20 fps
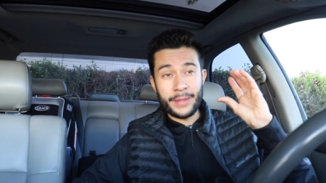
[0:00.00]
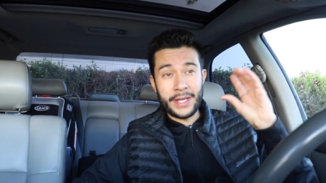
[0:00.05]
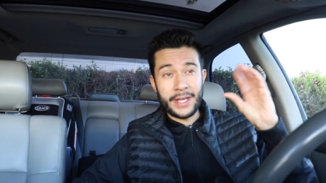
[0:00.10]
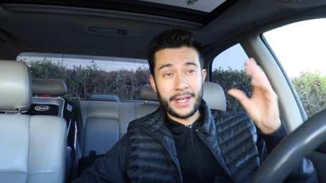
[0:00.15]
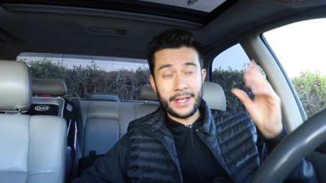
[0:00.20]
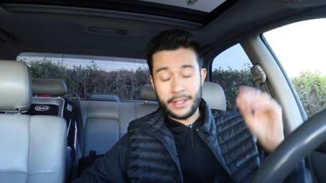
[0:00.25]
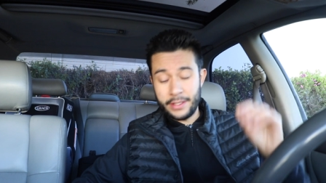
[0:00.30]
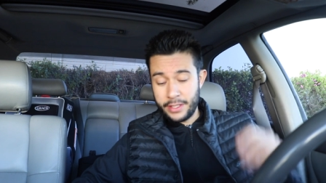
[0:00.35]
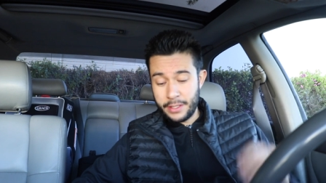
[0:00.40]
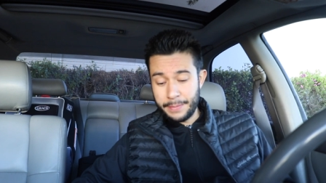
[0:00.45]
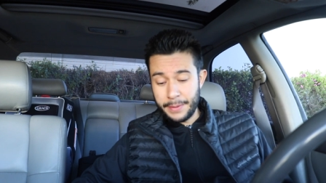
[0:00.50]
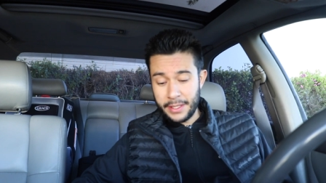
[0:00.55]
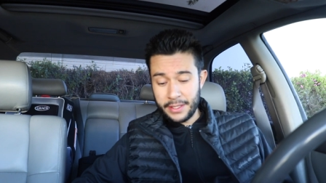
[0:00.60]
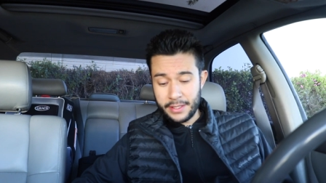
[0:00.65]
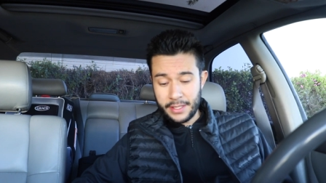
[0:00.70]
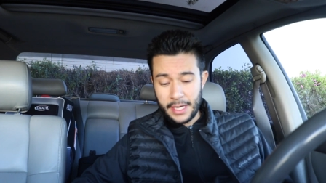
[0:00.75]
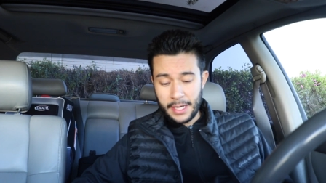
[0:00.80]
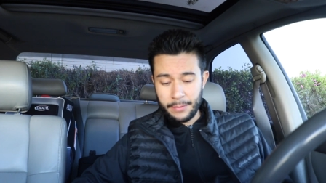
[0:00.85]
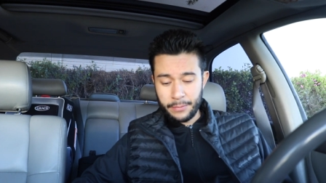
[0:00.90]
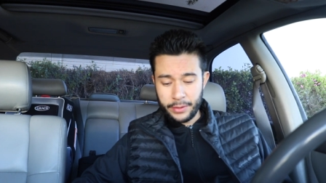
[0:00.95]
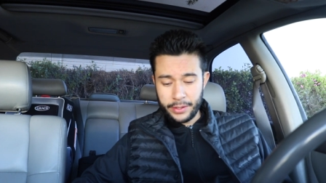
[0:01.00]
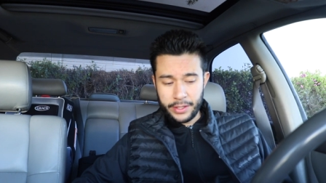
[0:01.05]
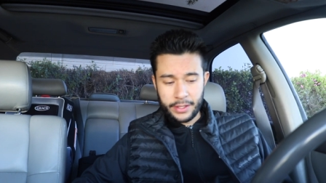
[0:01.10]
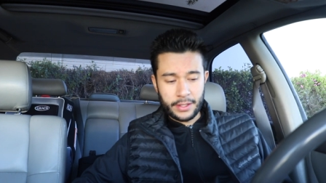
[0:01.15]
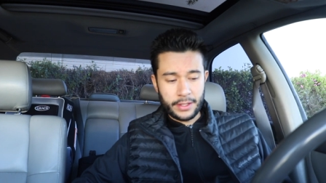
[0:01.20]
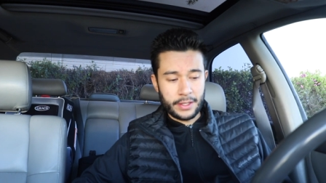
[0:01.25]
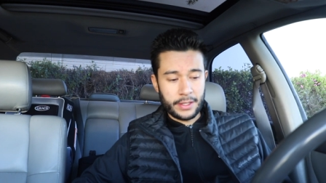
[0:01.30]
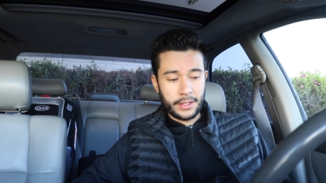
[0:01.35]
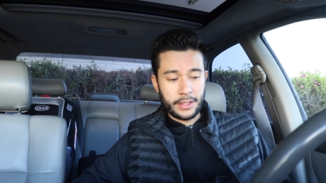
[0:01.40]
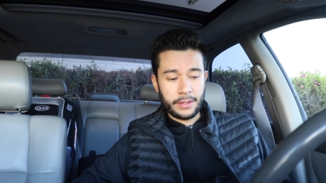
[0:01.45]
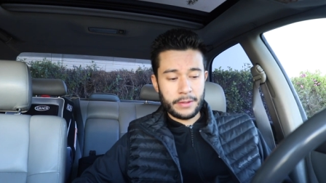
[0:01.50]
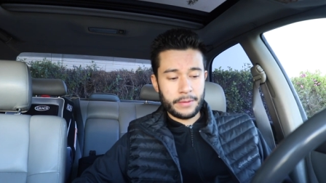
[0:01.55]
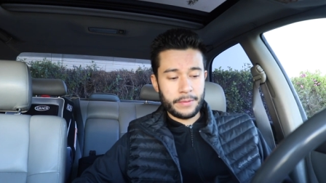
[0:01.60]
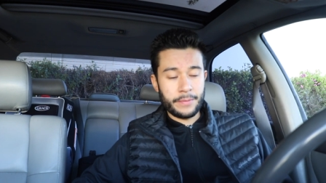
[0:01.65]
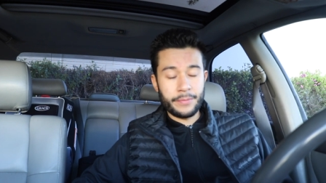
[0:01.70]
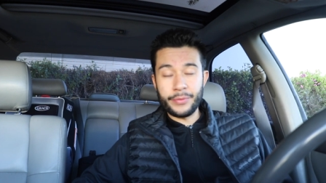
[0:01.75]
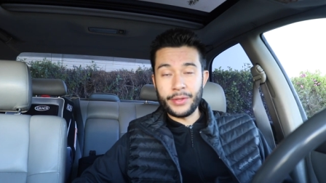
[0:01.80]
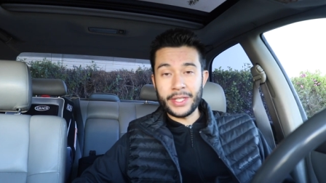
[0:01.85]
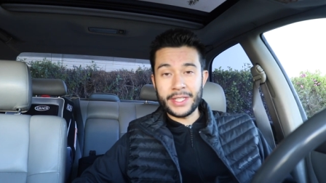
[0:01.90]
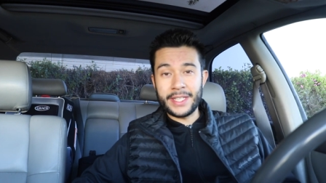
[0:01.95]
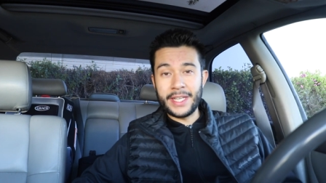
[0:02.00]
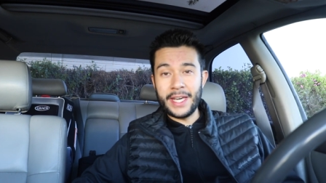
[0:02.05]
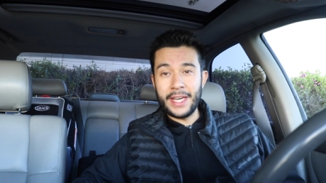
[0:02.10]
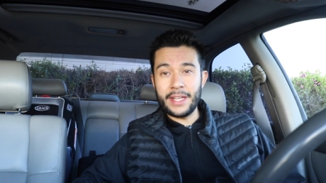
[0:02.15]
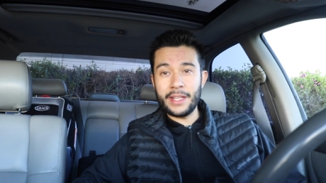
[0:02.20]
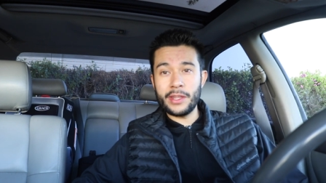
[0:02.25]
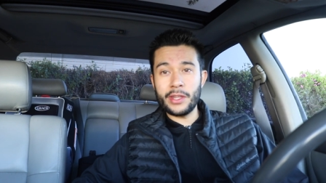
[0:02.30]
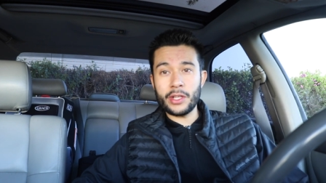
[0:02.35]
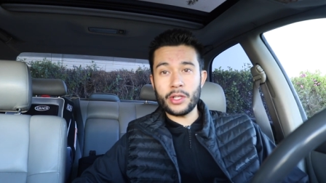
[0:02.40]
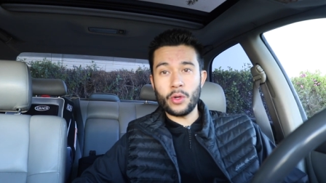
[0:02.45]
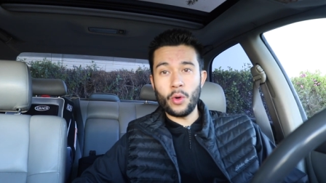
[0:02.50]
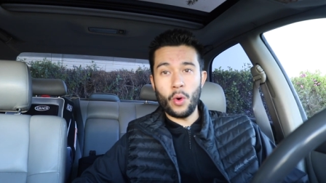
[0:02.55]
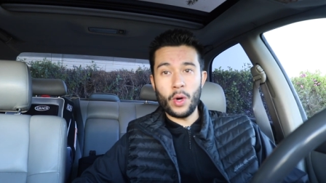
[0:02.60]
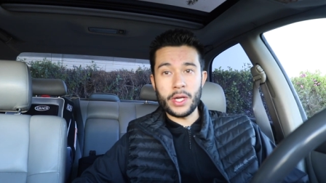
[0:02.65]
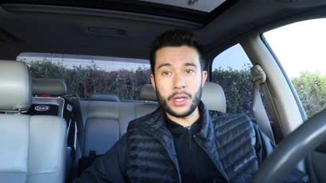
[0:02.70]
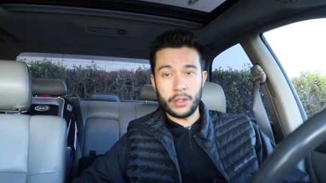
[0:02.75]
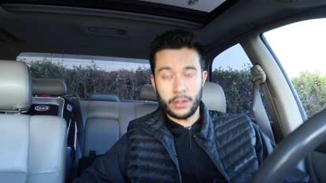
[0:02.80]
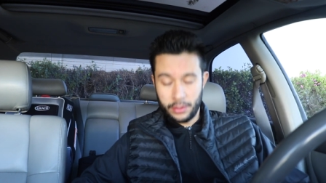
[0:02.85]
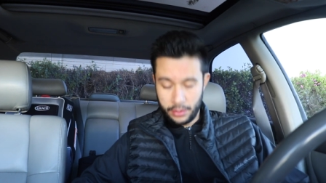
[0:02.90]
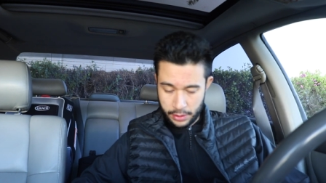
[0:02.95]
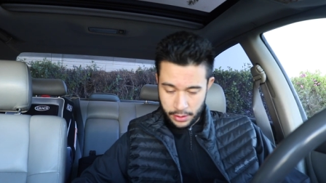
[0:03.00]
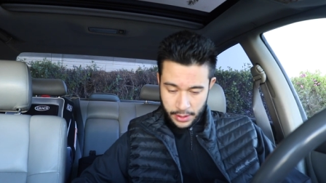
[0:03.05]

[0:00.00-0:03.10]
and spend time with the the kid in the goyle,